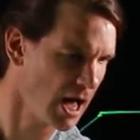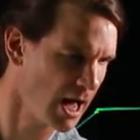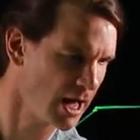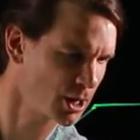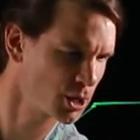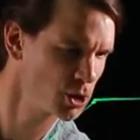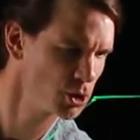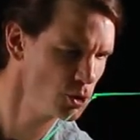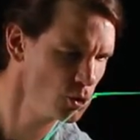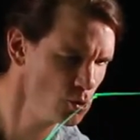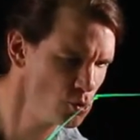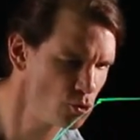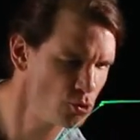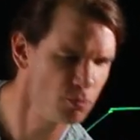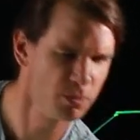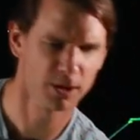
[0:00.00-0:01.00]
a
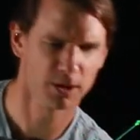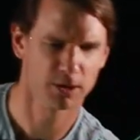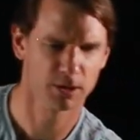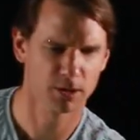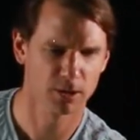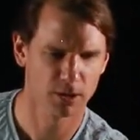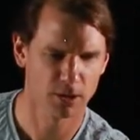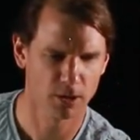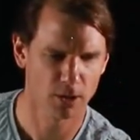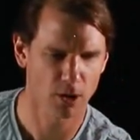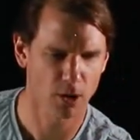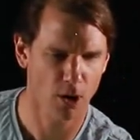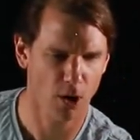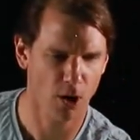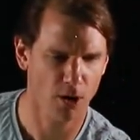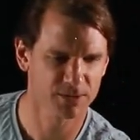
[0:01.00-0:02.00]
cube
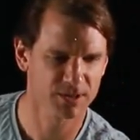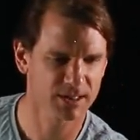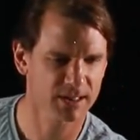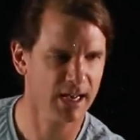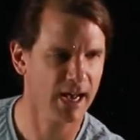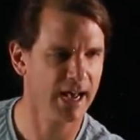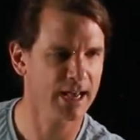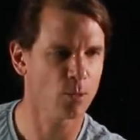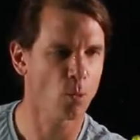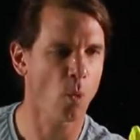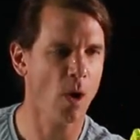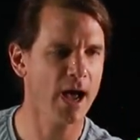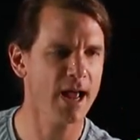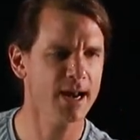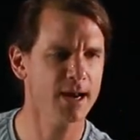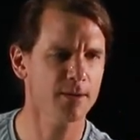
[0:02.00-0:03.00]
of side
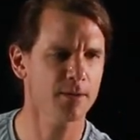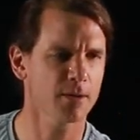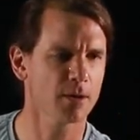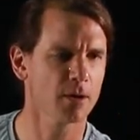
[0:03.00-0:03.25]
1